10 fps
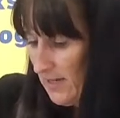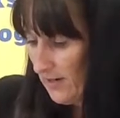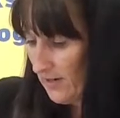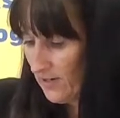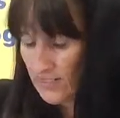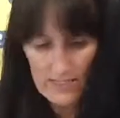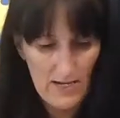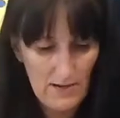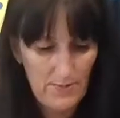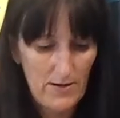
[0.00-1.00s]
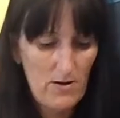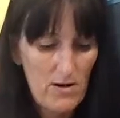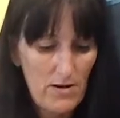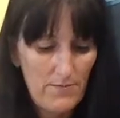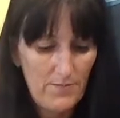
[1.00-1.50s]
I'm going to tape it on,
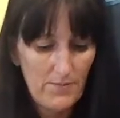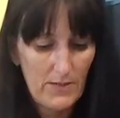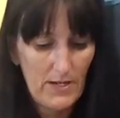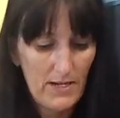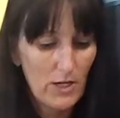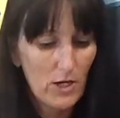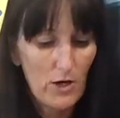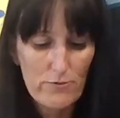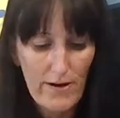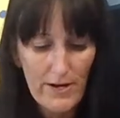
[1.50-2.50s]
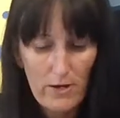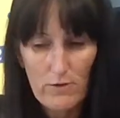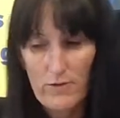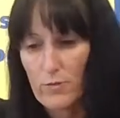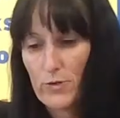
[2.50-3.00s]
and it can go right
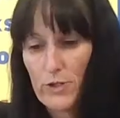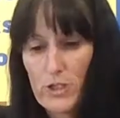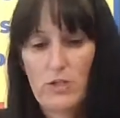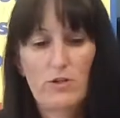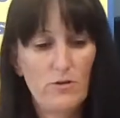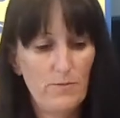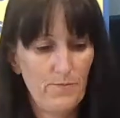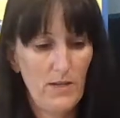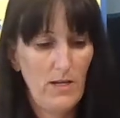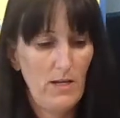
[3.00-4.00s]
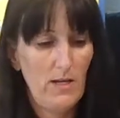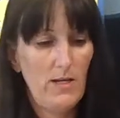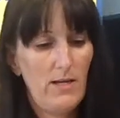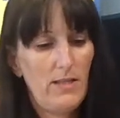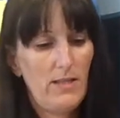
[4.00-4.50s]
over the wood too.
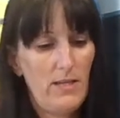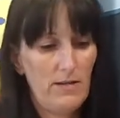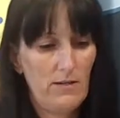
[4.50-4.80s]
And then I'm